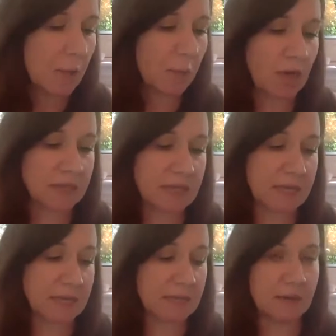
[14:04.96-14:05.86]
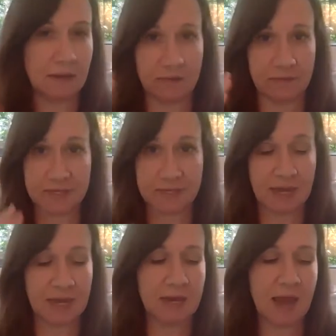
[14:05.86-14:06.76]
process of the
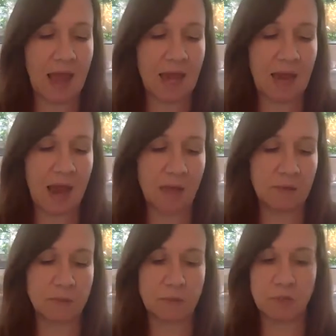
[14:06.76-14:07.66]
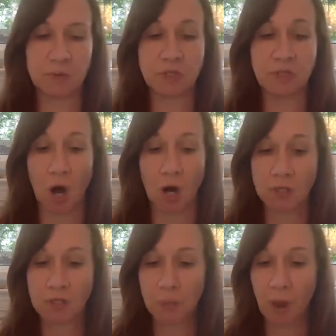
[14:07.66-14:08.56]
skin, and it helps reduce
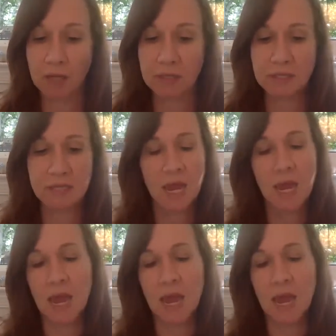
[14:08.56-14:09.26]
dark spots,